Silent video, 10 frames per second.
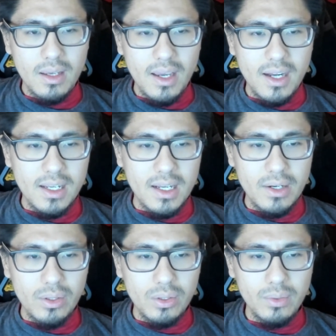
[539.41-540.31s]
and I got
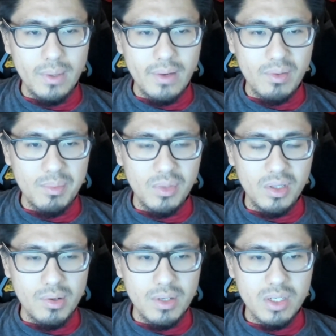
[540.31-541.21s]
all the way from
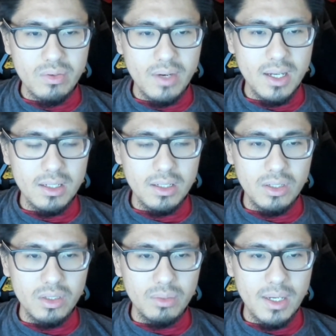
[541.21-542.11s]
lowest rank
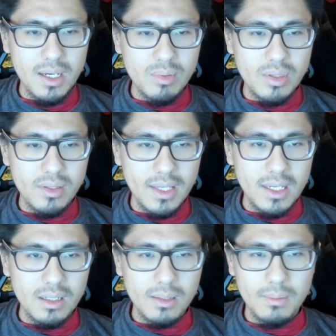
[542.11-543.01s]
all the way up to like